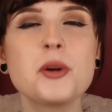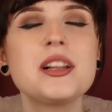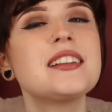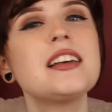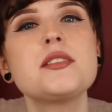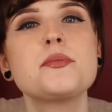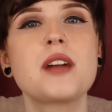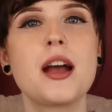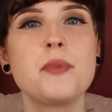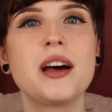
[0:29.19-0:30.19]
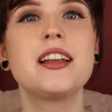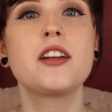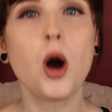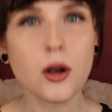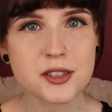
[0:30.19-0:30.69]
click that subscribe button
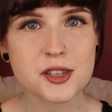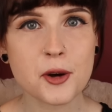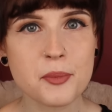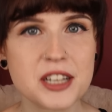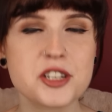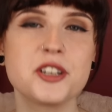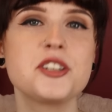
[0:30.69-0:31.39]
and also make sure to